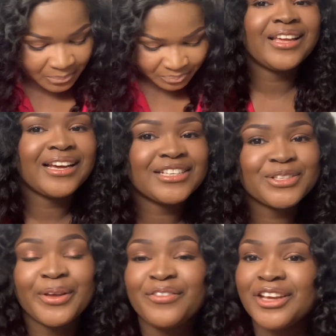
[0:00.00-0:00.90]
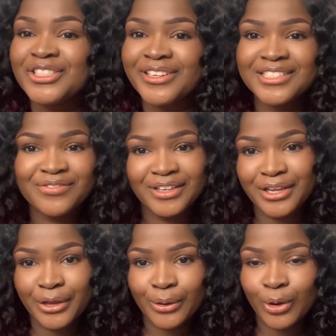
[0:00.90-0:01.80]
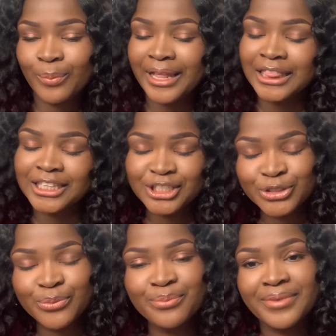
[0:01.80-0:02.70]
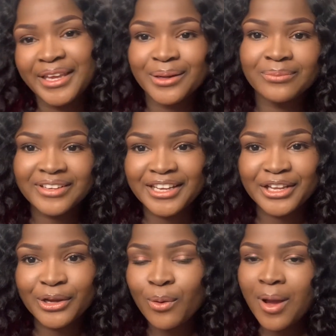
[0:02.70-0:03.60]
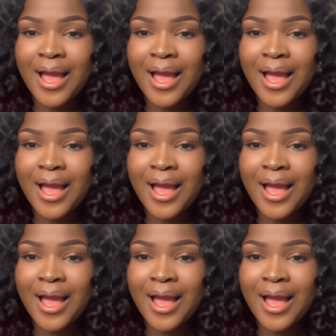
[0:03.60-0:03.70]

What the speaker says: Hey guys, so if you enjoyed this video, my little makeup video,